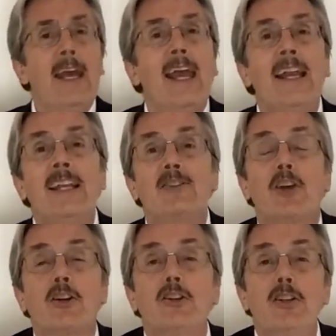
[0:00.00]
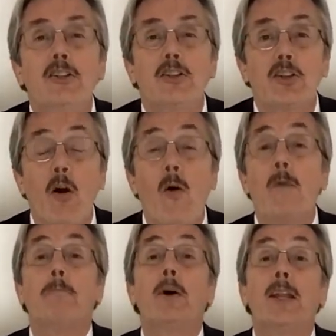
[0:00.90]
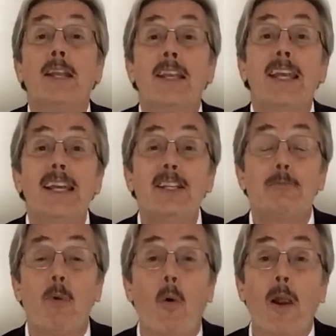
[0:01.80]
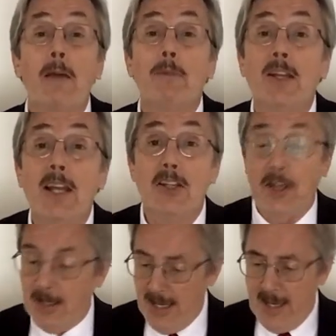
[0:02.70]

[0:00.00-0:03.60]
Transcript: and it's a good start, but it needs more ammunition.